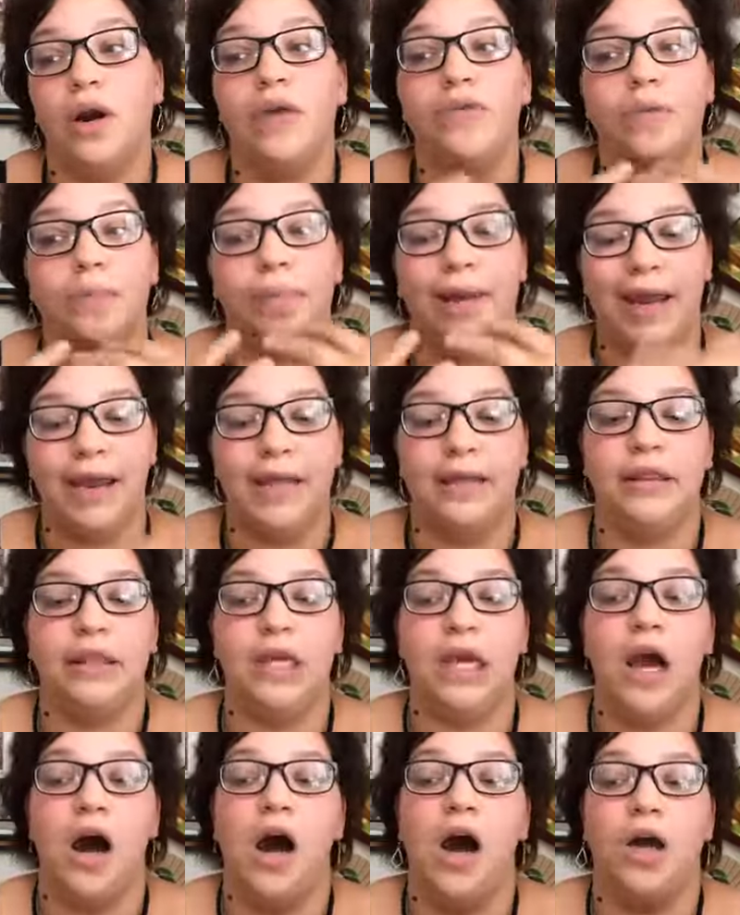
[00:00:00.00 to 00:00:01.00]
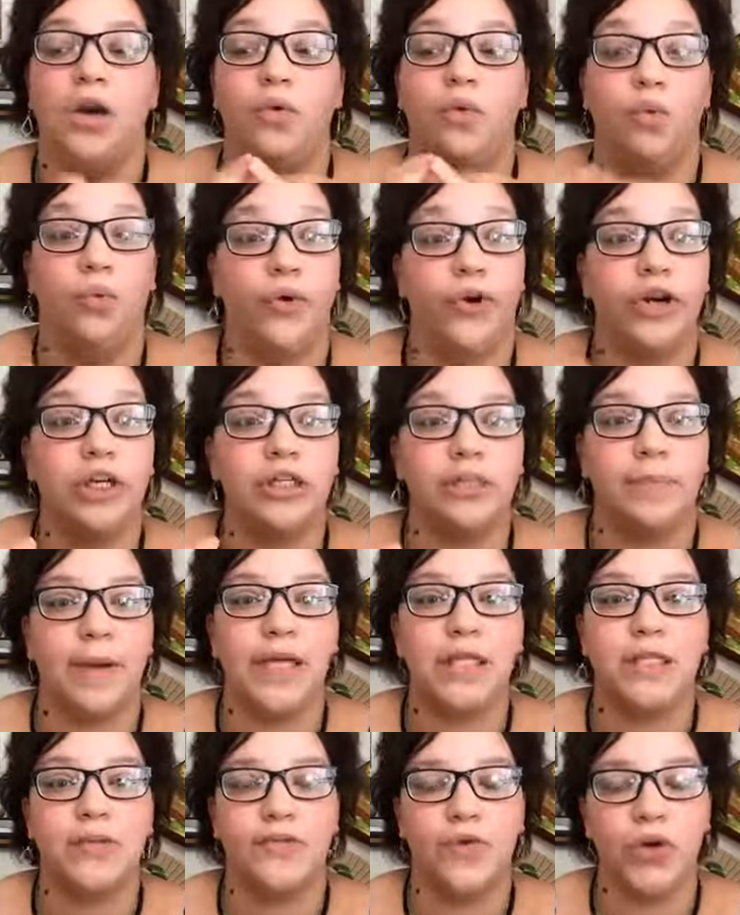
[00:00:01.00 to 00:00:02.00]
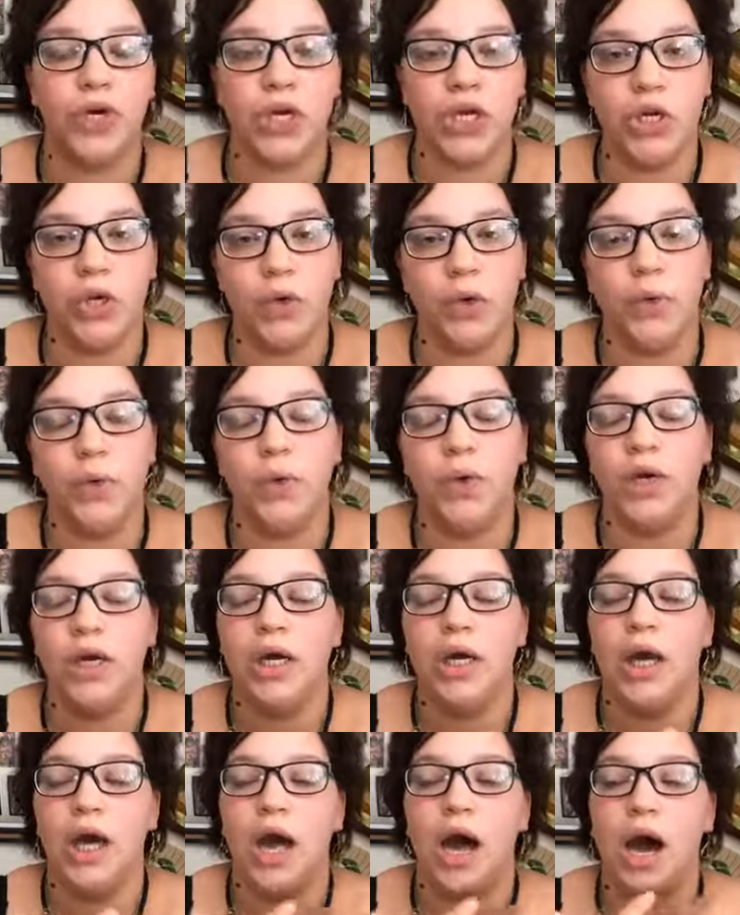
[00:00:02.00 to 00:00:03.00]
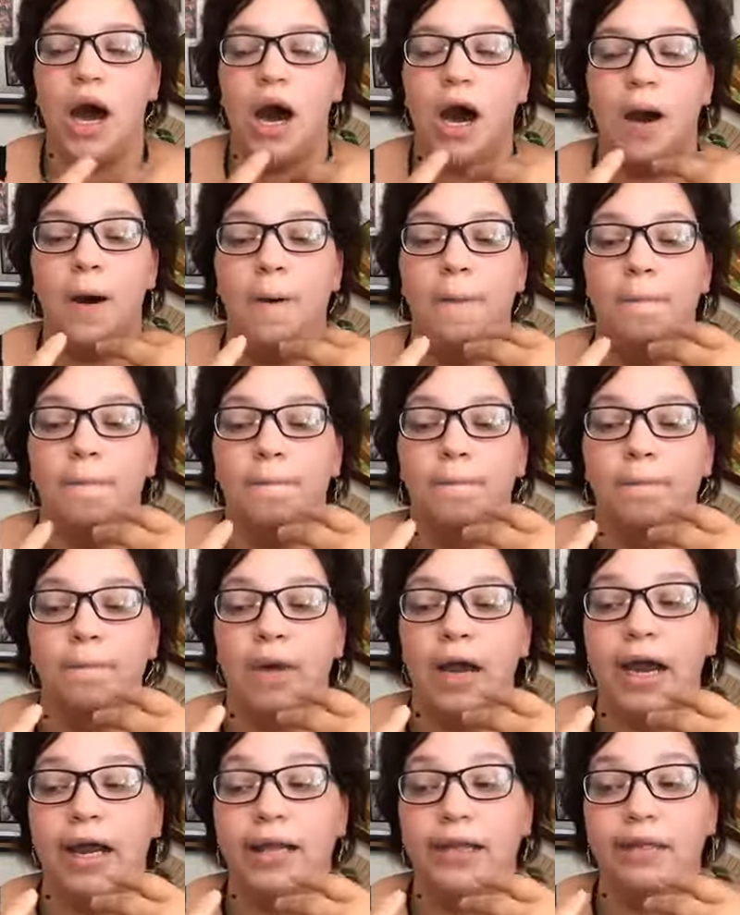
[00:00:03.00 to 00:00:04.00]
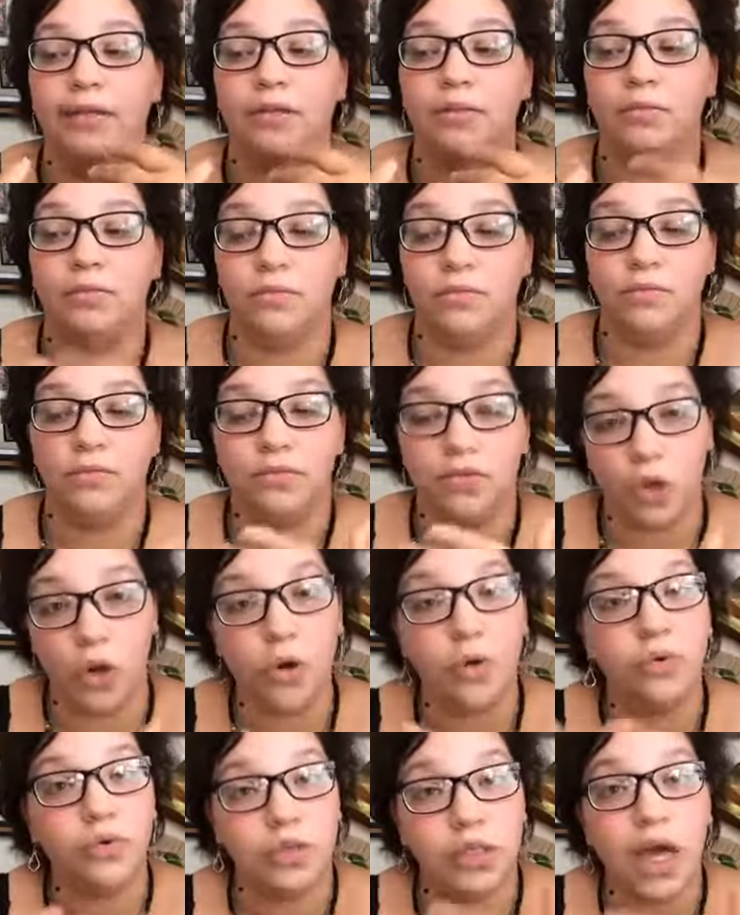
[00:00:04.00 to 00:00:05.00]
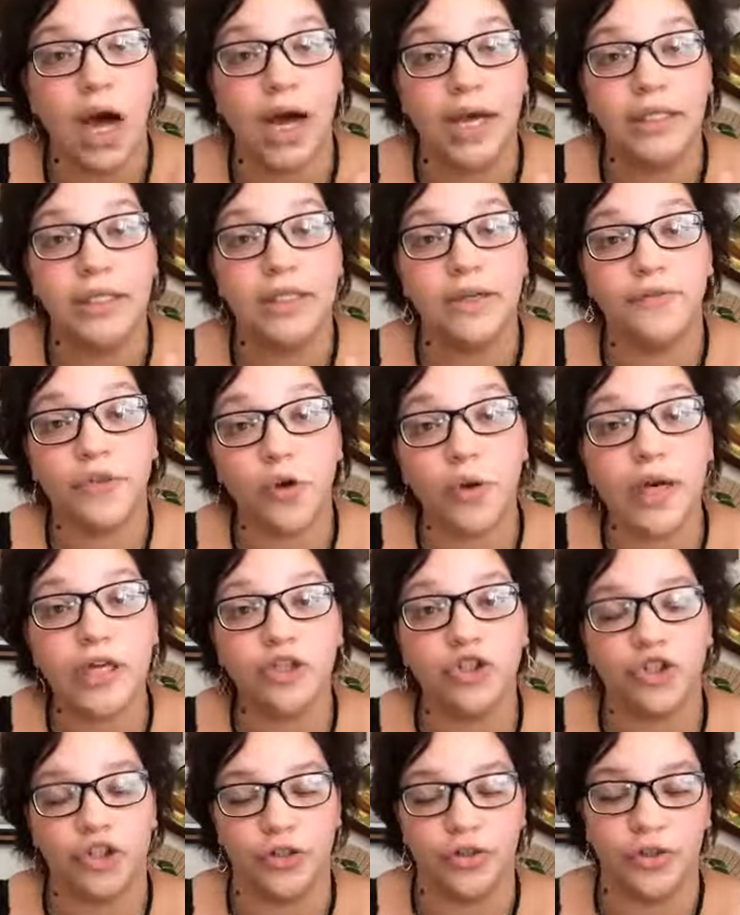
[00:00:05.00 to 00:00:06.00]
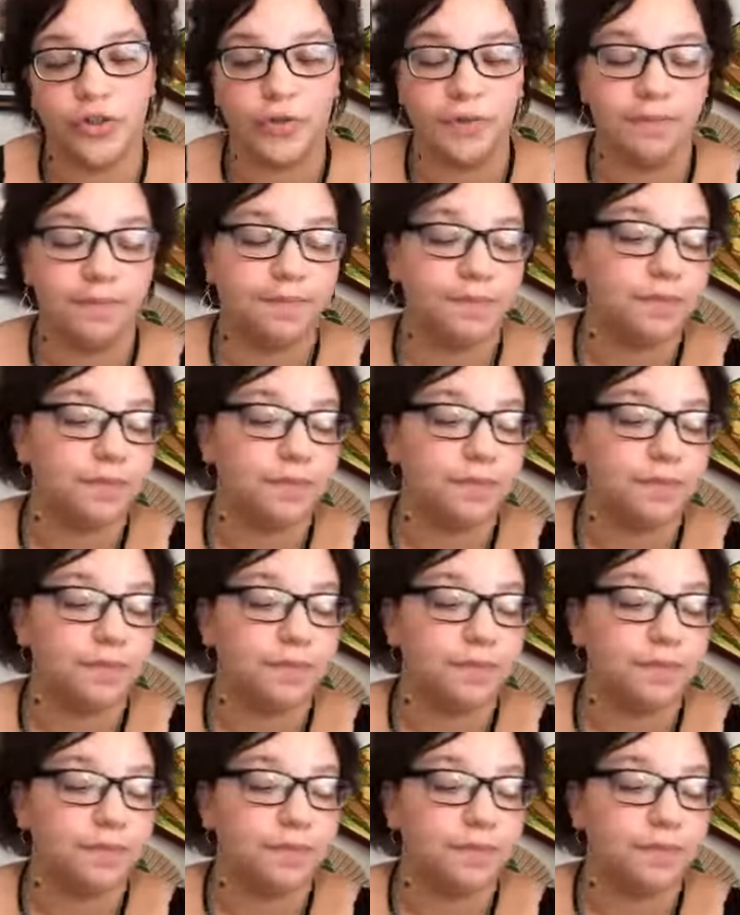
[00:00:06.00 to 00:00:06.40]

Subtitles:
whatever pantheon works best for you, and those kinds of creatures.